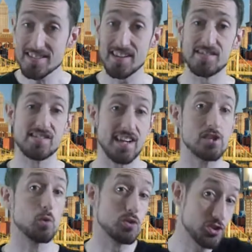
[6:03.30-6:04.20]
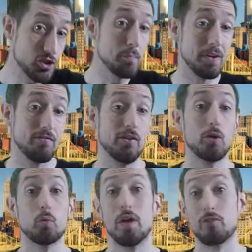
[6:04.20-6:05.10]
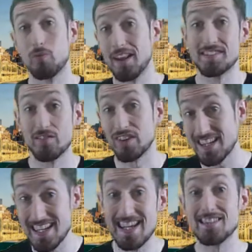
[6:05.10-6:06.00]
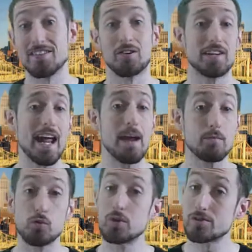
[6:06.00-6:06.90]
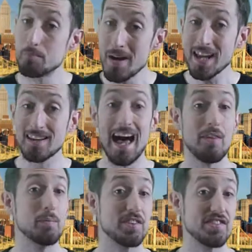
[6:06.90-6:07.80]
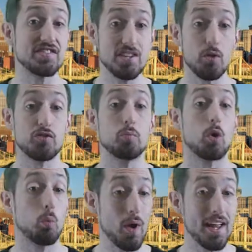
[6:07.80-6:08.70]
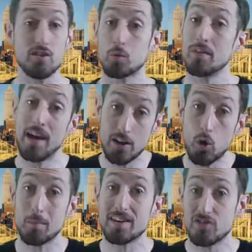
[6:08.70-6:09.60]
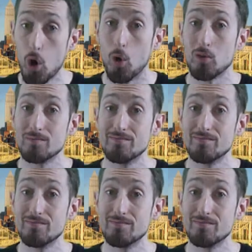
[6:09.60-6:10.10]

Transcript: season schedule should be filled with relatively easier games, which may allow them to steal some more wins when they normally don't.